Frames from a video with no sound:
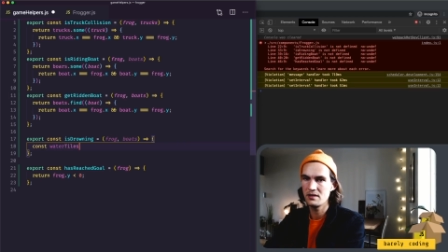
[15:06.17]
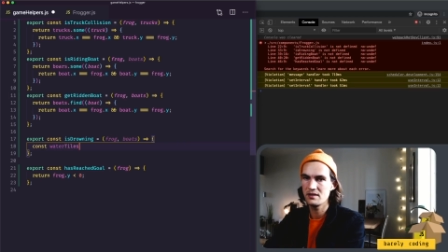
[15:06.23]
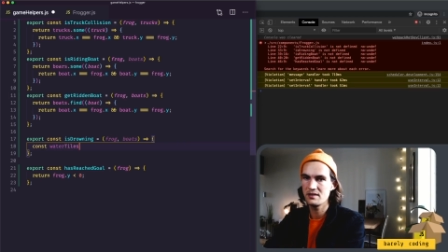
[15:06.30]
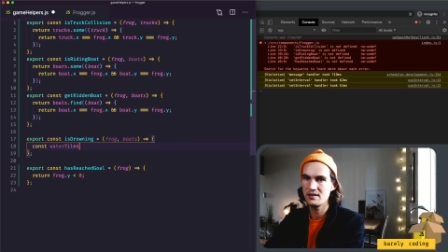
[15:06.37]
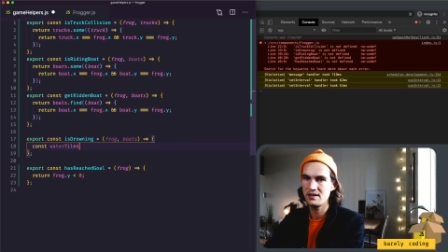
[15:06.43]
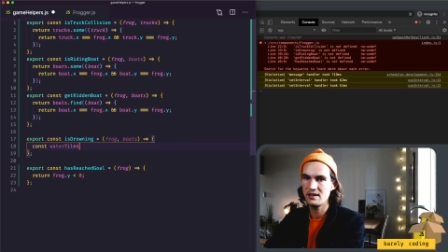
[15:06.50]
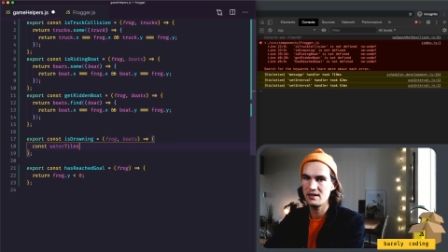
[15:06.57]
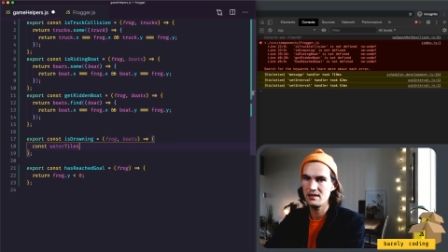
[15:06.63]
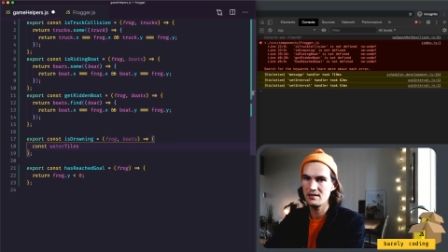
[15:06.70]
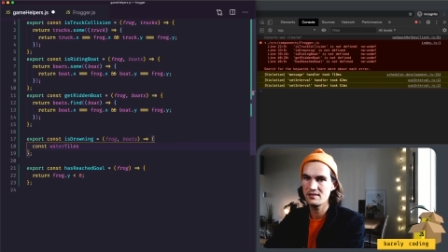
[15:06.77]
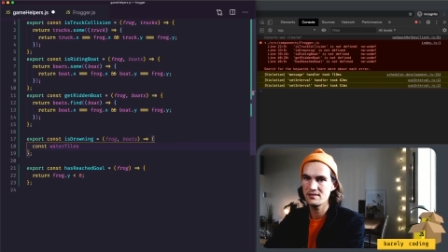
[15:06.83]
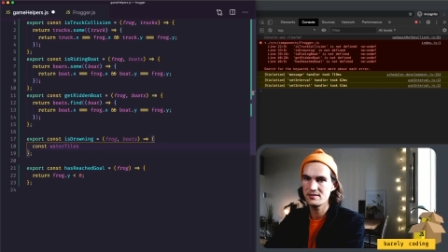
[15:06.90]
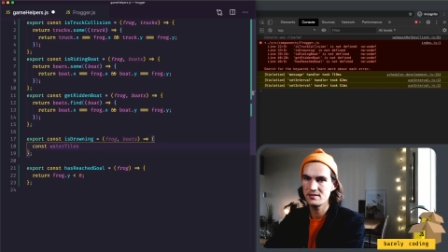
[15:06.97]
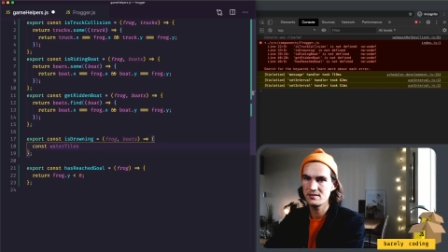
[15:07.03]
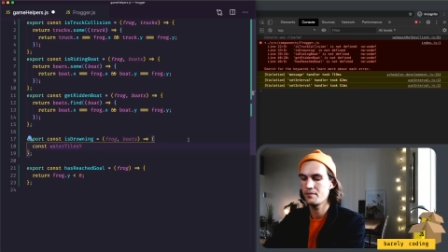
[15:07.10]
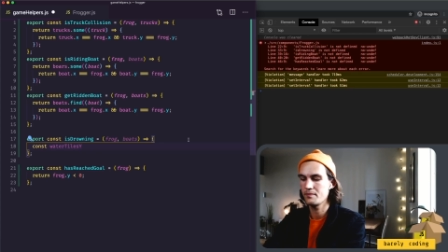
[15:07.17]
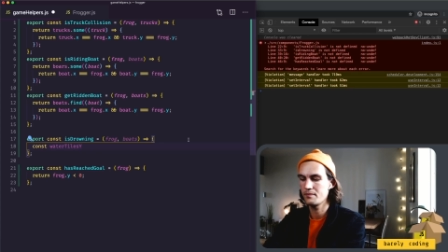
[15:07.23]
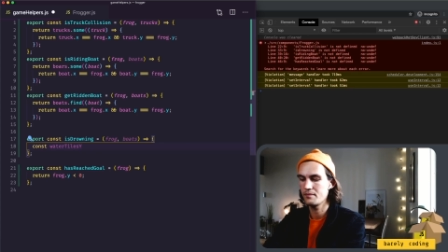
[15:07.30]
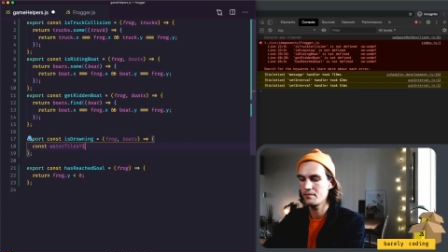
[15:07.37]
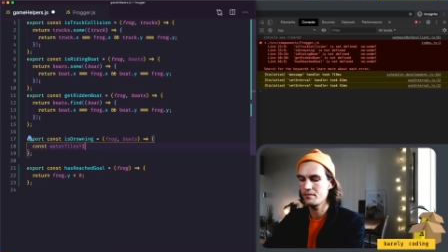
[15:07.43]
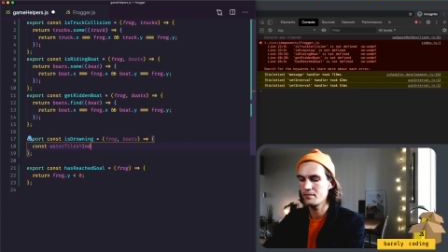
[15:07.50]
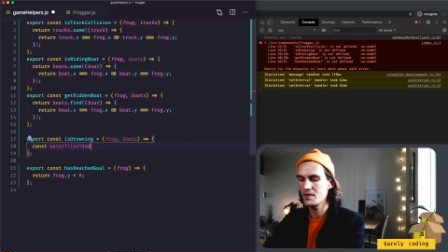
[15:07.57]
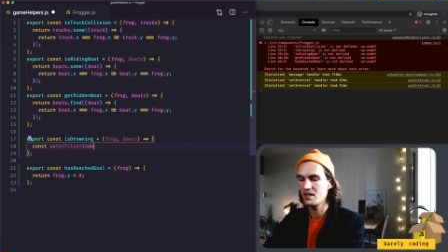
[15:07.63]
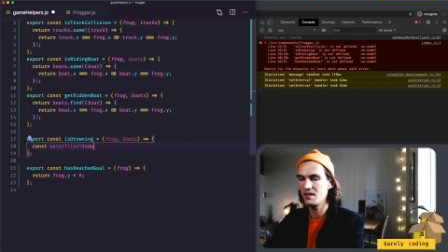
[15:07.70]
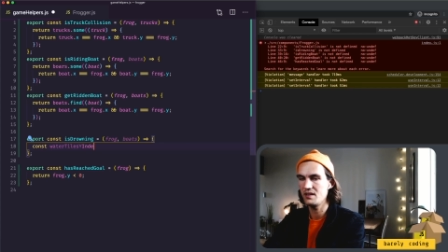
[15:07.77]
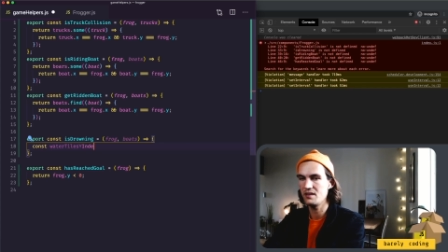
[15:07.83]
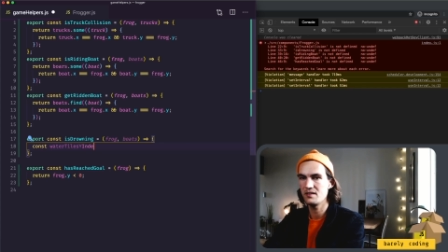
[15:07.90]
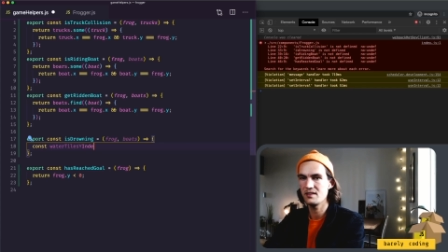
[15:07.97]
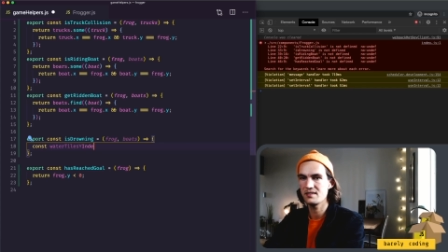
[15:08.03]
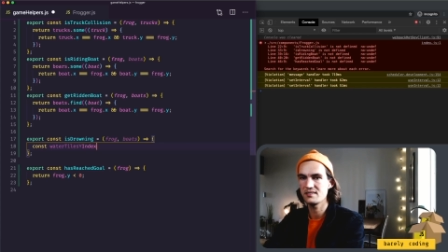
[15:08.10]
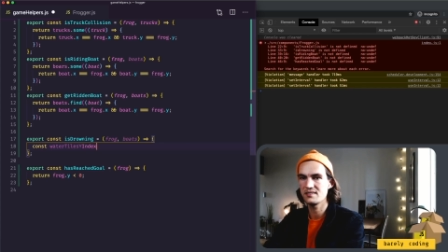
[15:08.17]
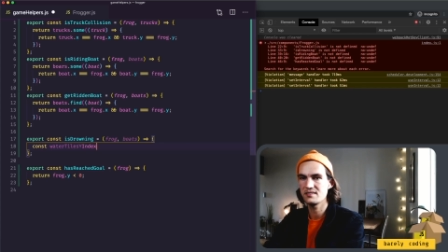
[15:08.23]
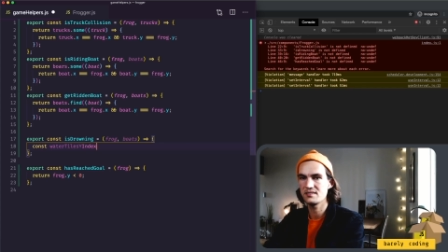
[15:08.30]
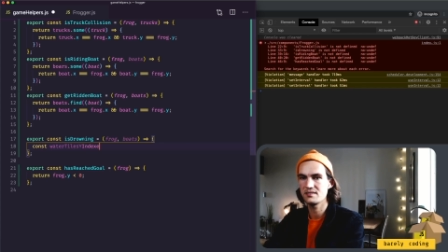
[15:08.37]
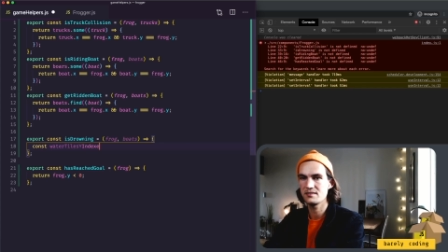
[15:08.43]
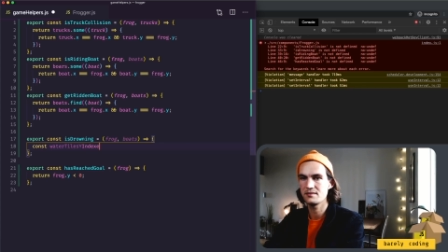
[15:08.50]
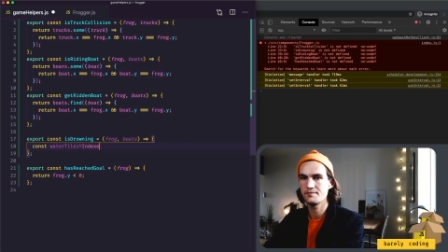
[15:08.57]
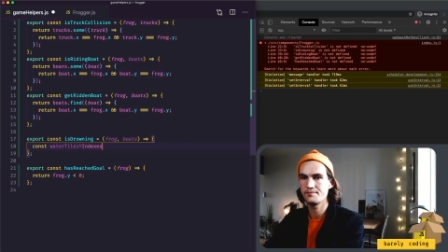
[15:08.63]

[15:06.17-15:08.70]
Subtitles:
tiles indexes